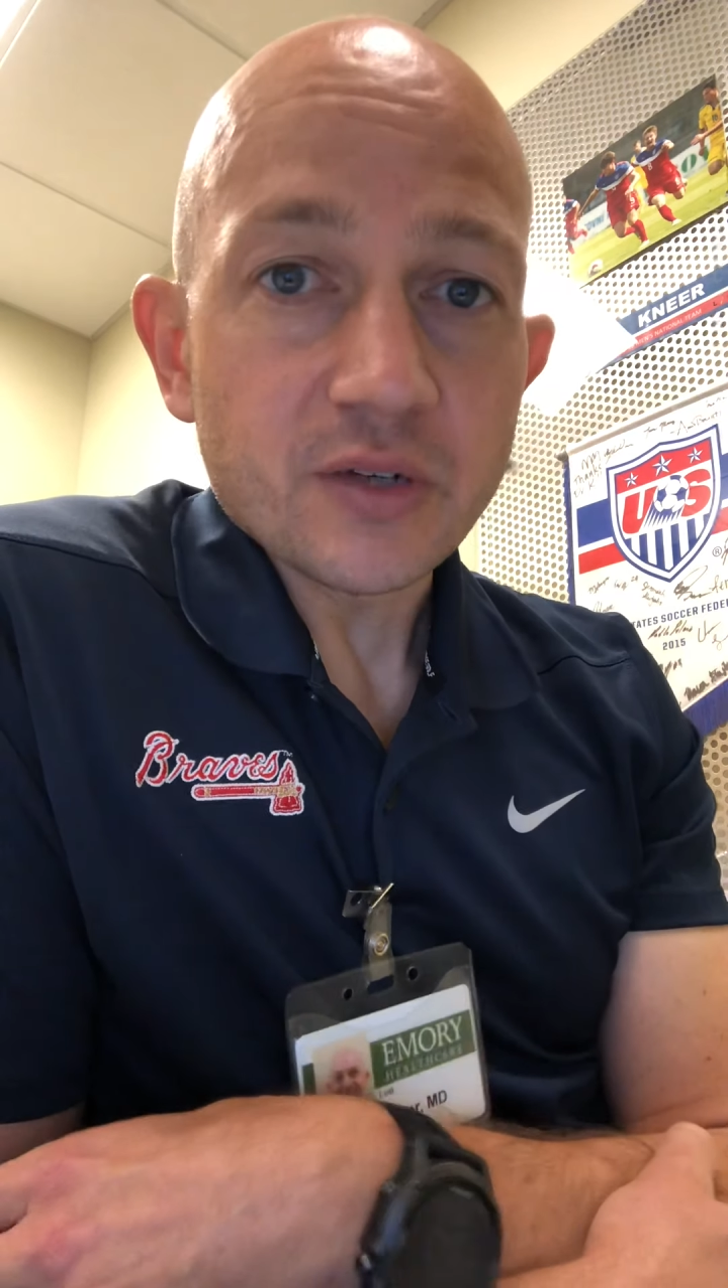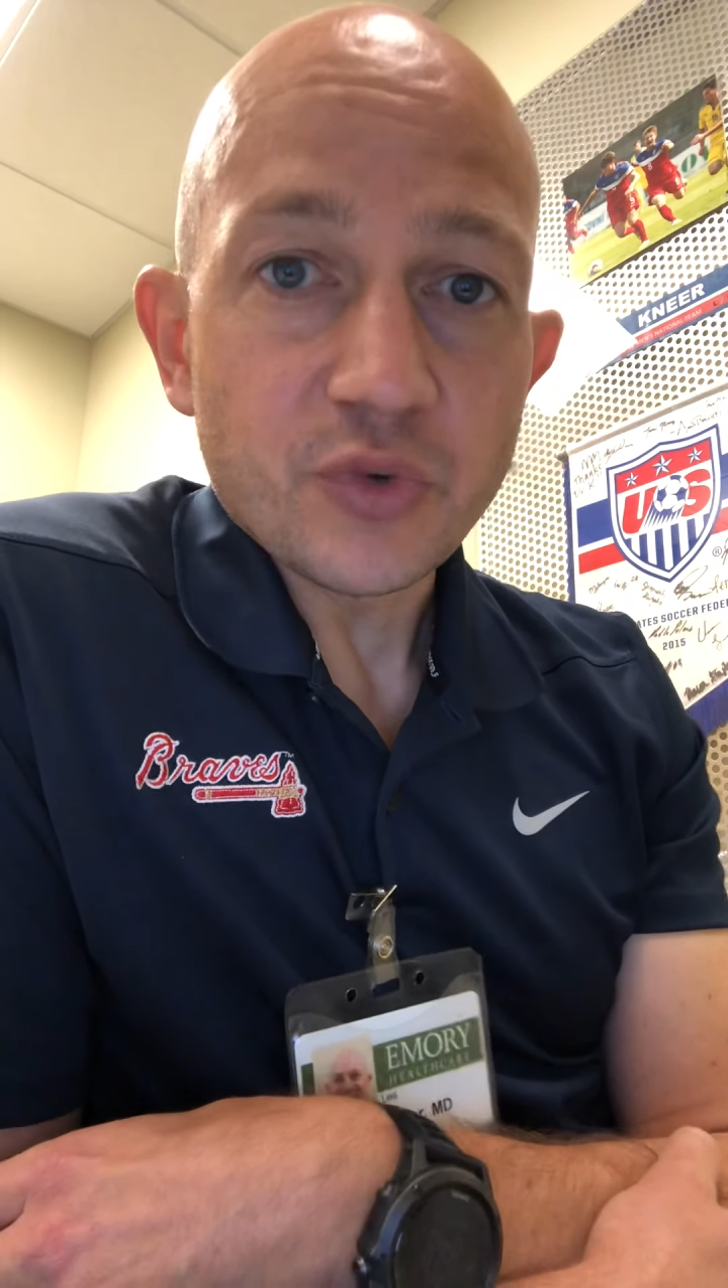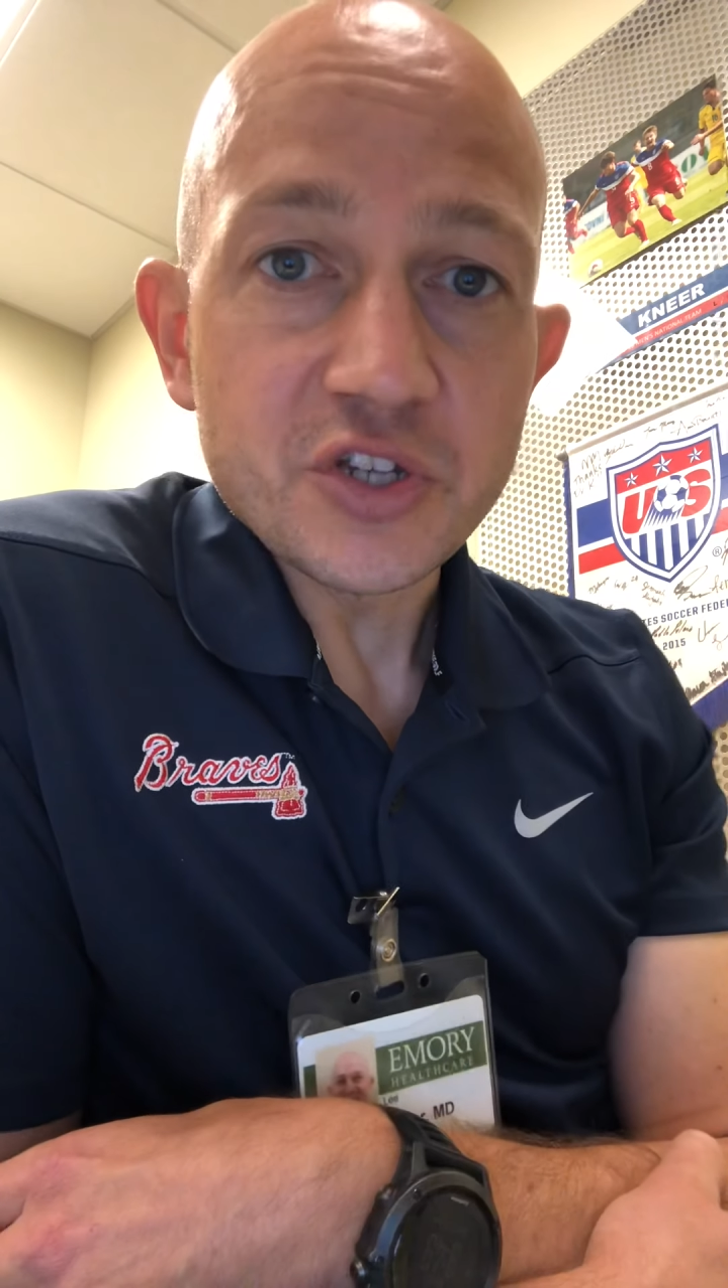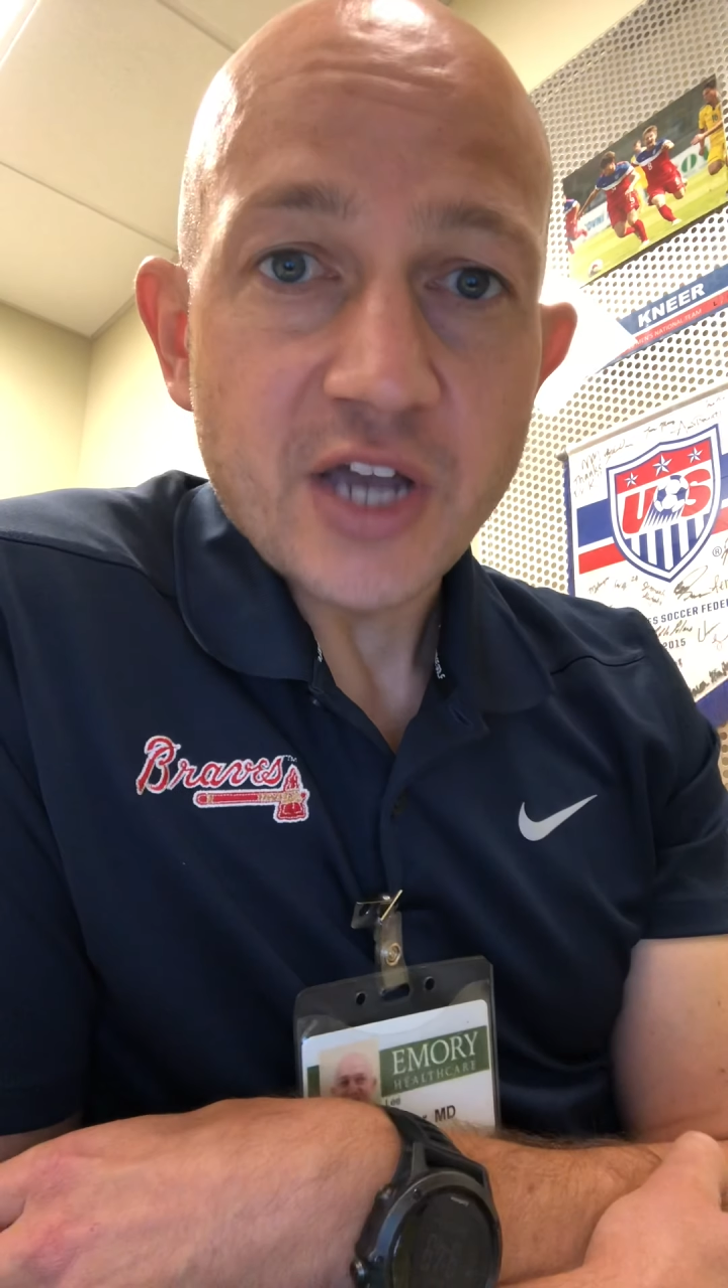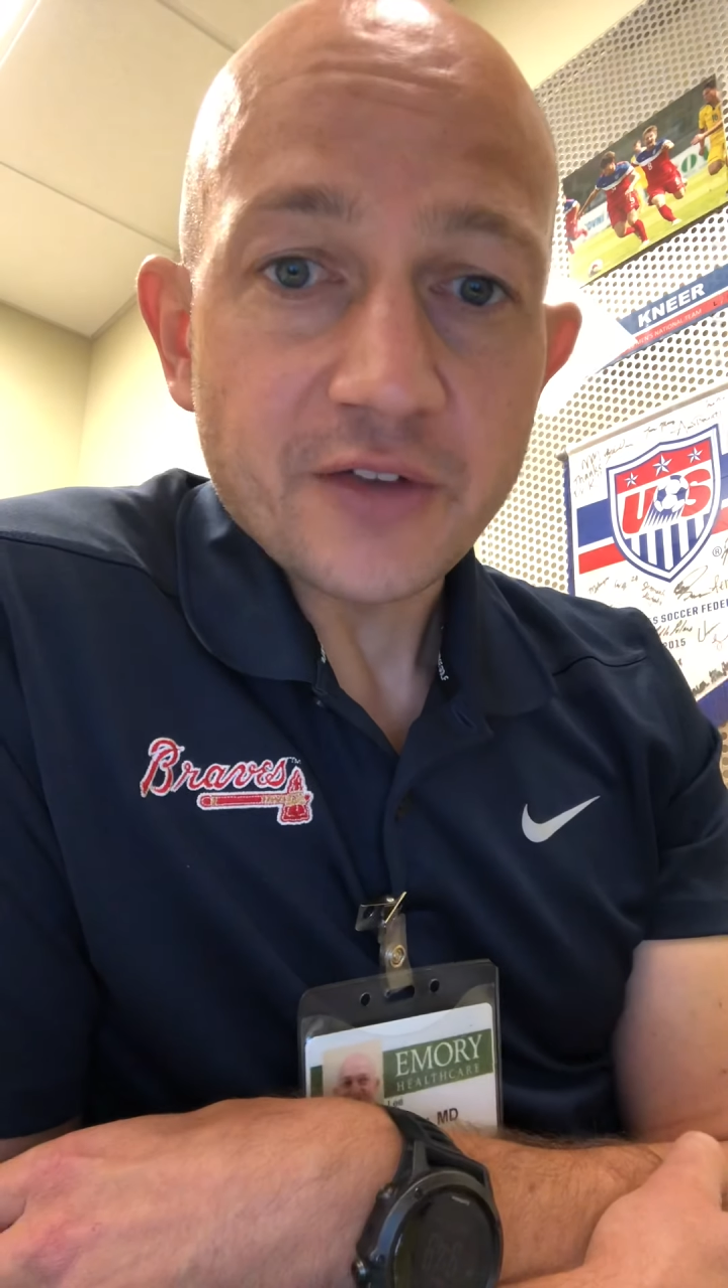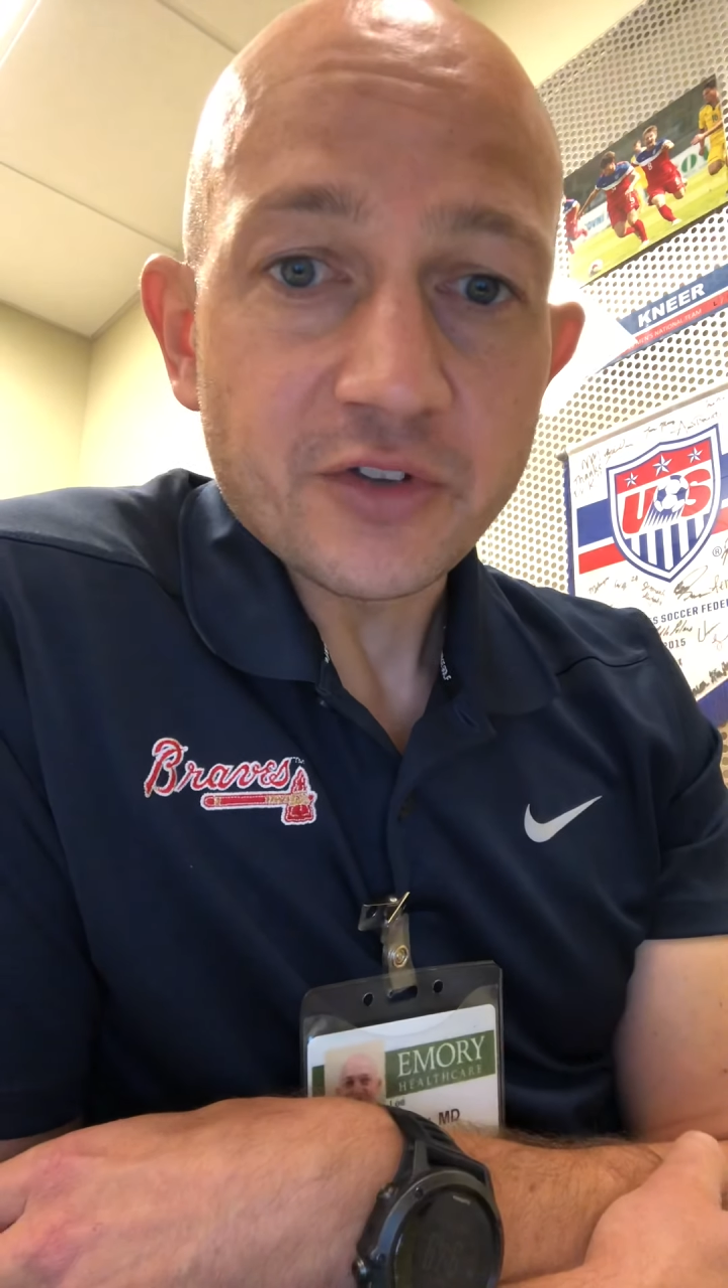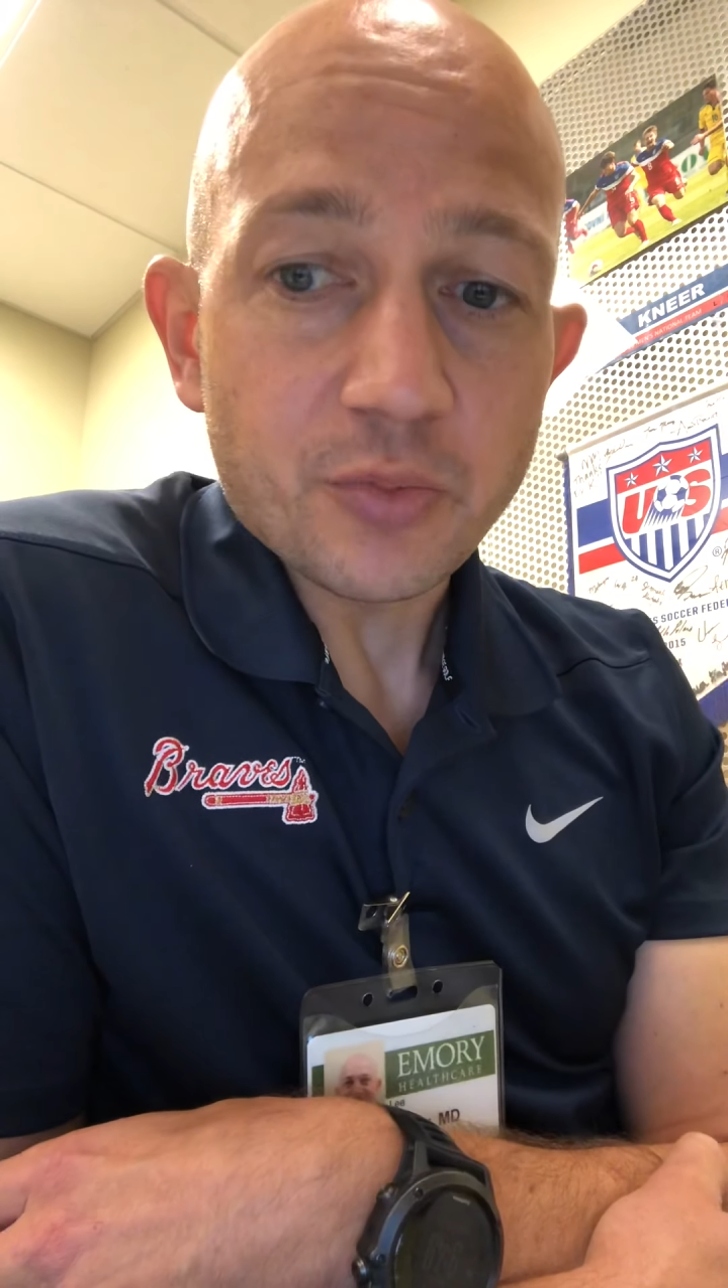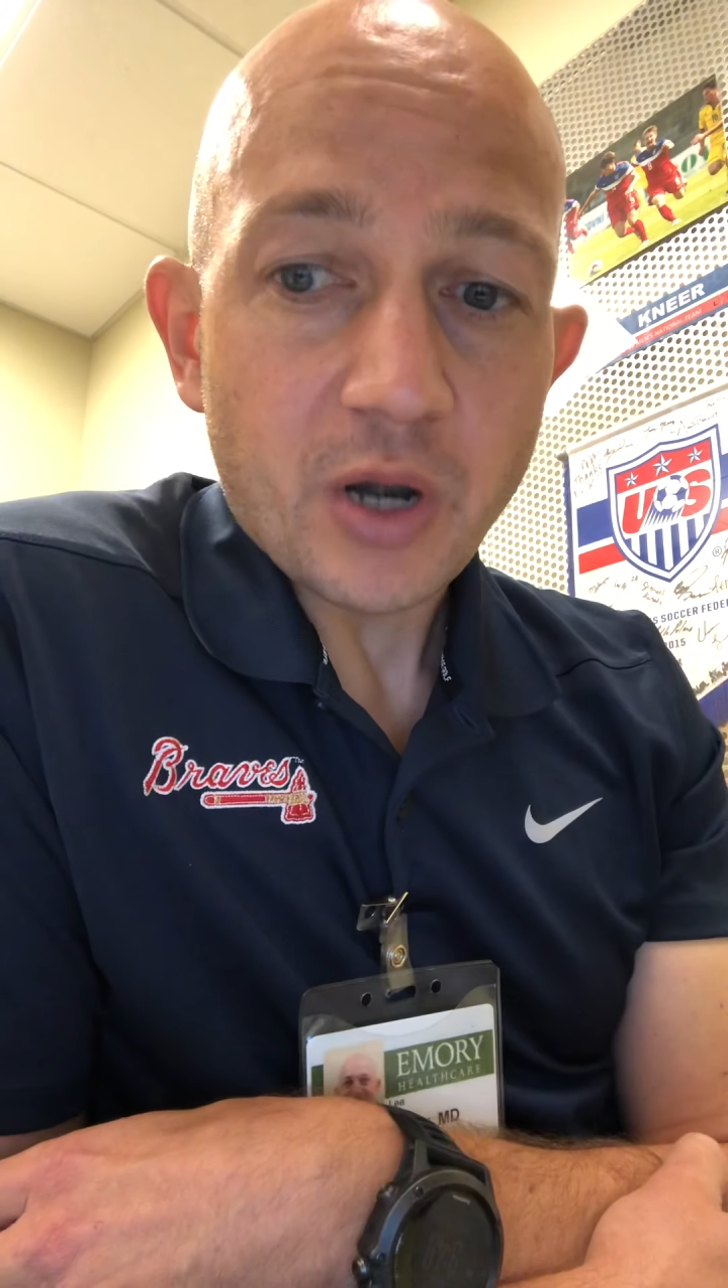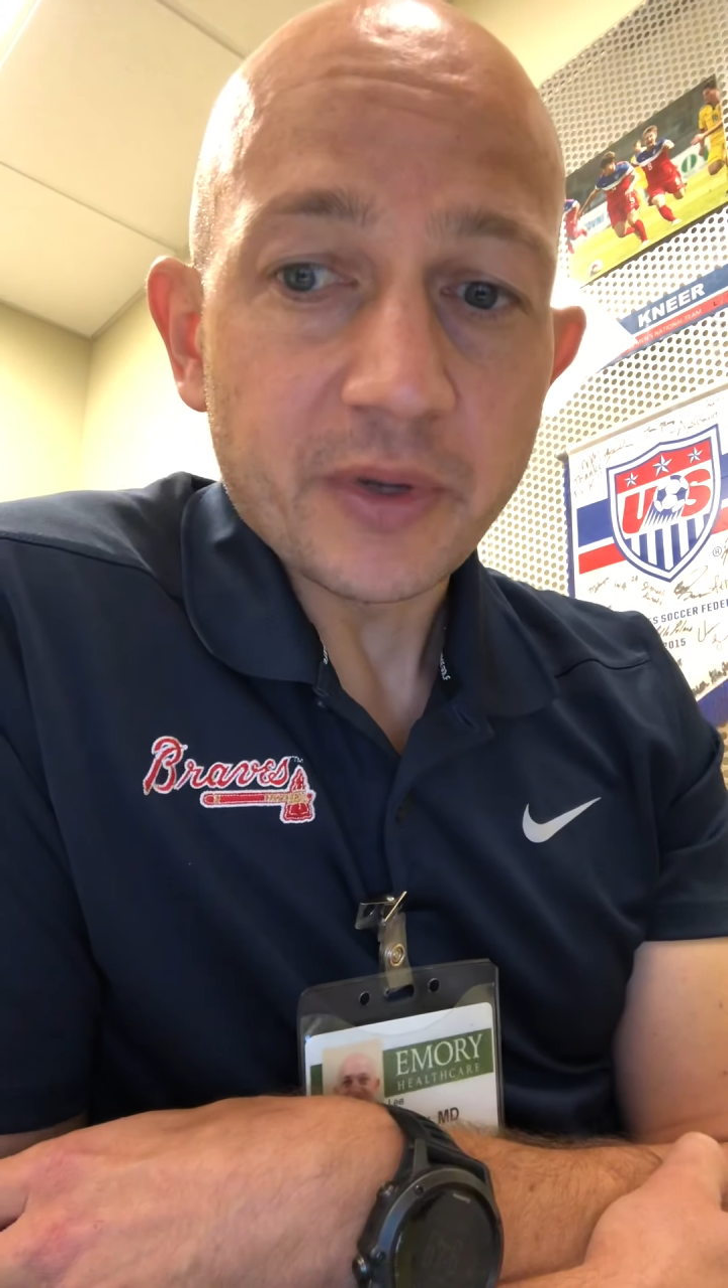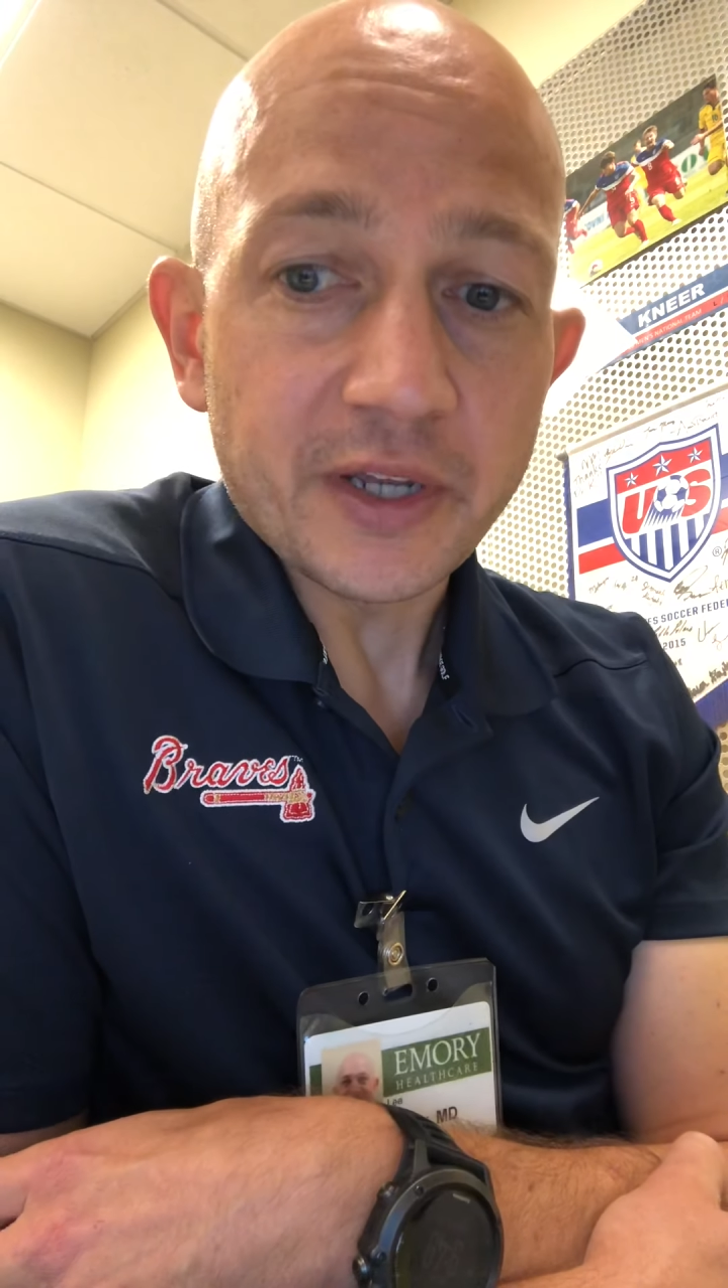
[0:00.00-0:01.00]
reach out to their primary